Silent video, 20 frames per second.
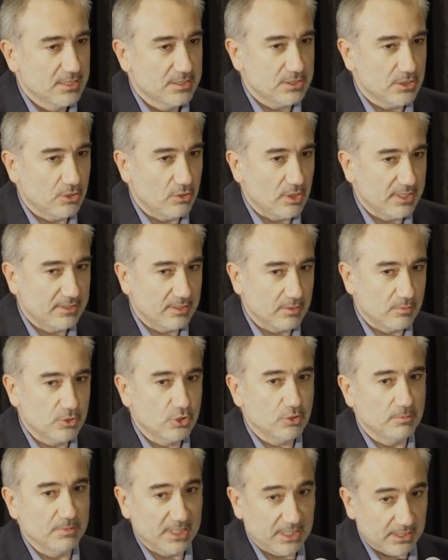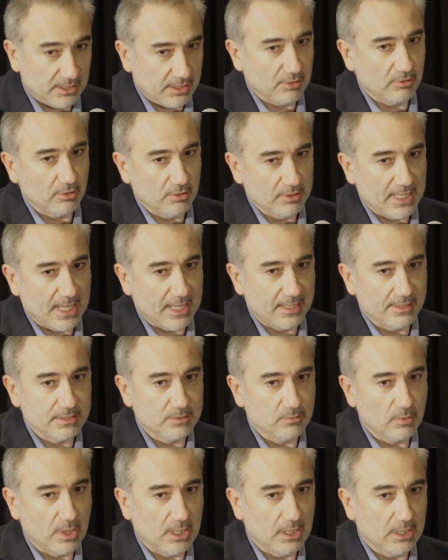So I think we should be clear on that
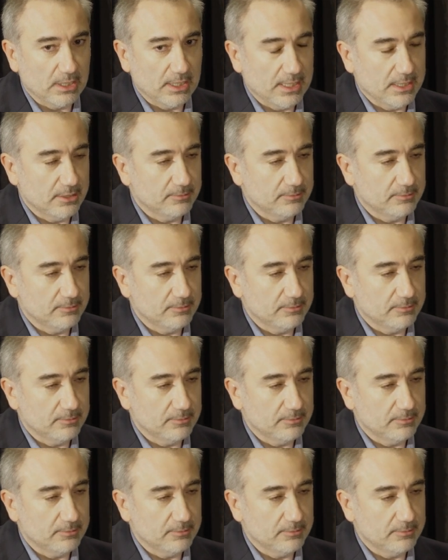as well.